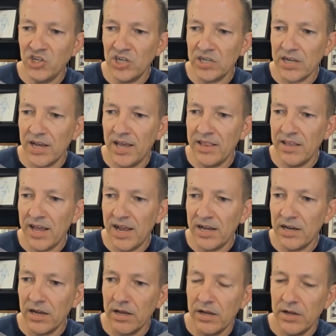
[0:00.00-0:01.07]
agent and
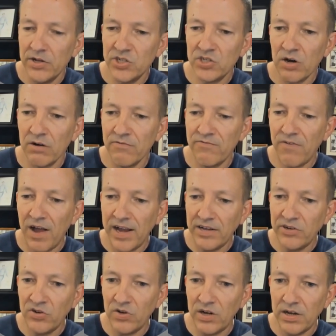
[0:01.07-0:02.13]
then start
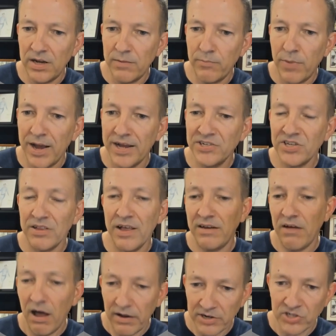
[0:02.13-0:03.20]
fine tuning it by
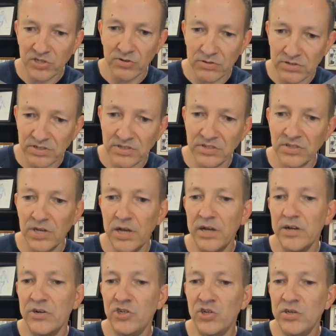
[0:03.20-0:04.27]
adding knowledge sources,
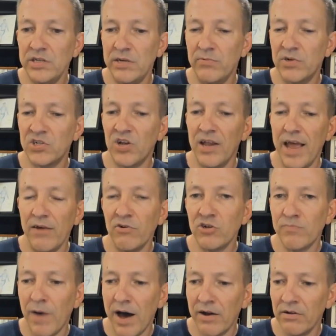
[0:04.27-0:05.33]
choosing which
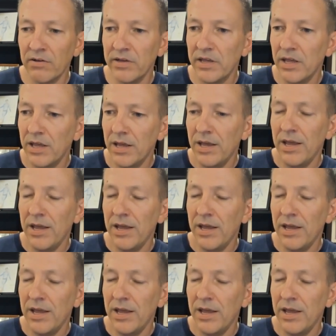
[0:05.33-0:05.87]
language model,